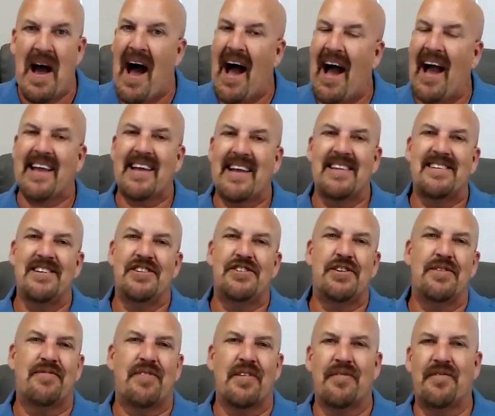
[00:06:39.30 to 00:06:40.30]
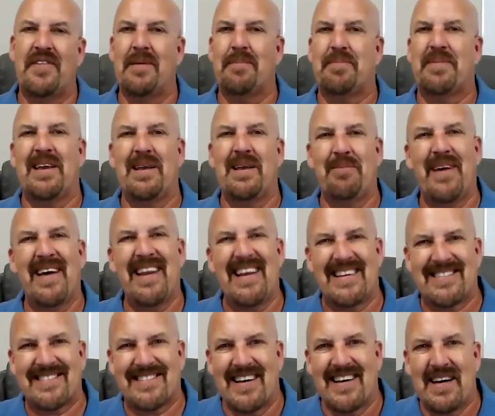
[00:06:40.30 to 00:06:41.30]
I can teach you for 15
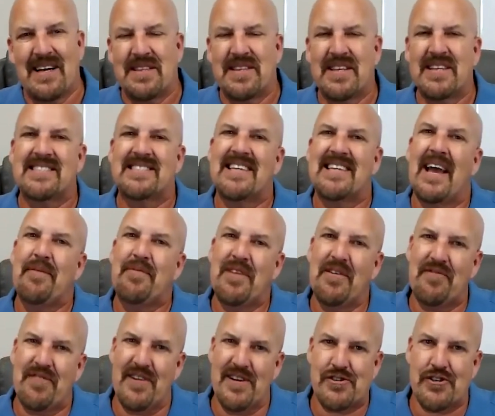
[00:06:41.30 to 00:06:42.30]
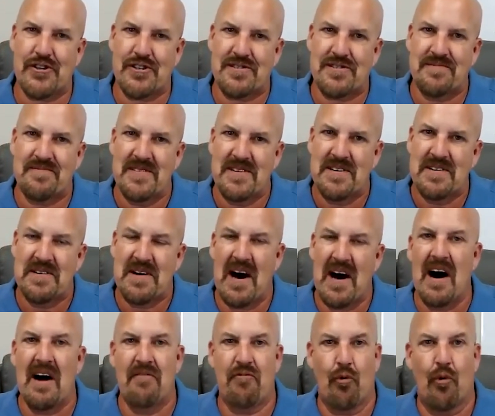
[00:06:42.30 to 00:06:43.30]
minutes the safety features
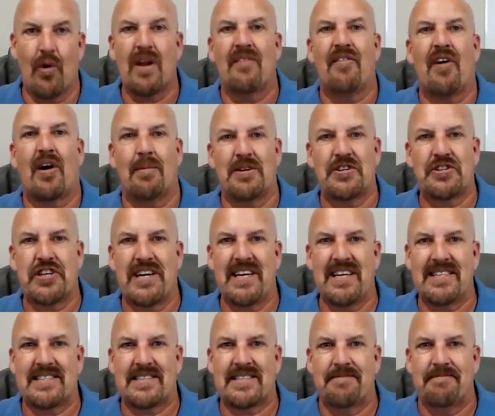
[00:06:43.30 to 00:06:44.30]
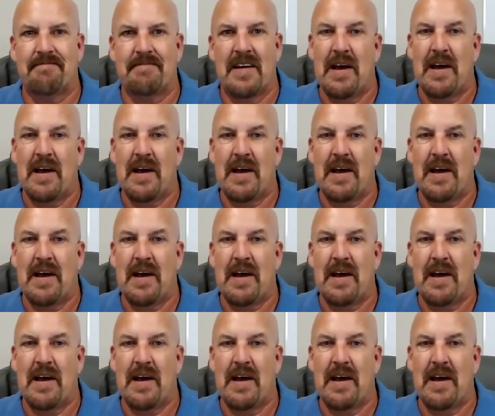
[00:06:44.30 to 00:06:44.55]
of one of our machines.